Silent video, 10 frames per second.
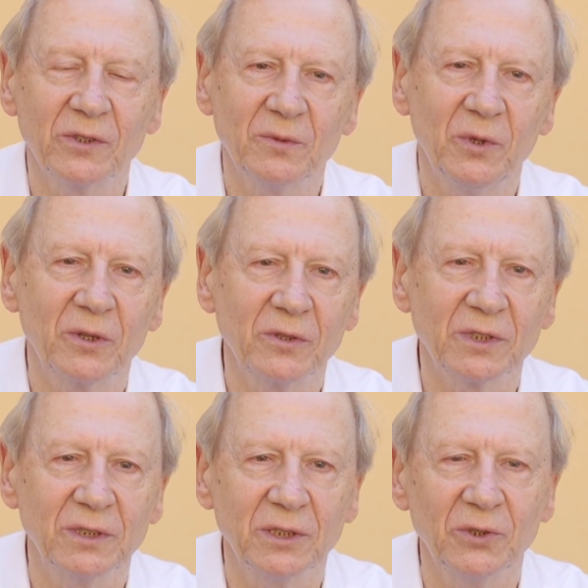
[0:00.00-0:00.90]

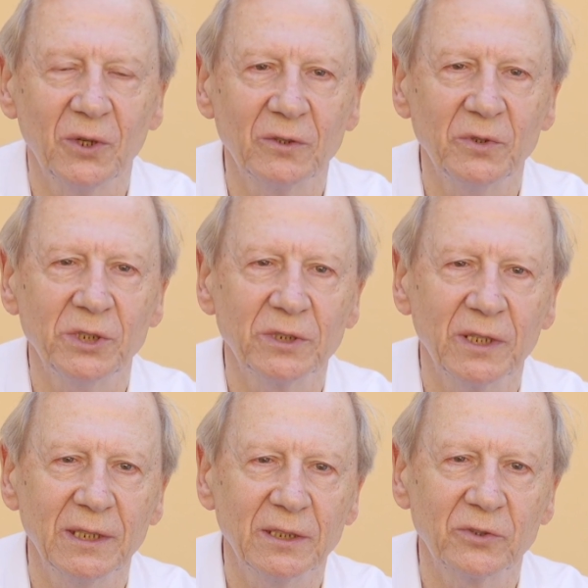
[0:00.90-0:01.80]
Democracy did not
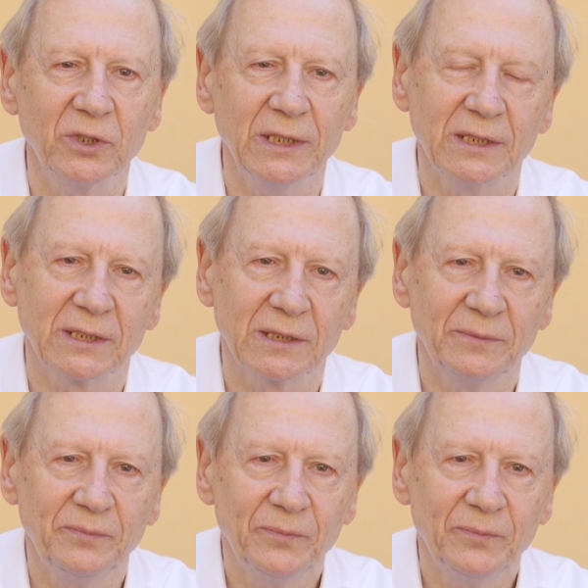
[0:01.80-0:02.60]
originate in Greece.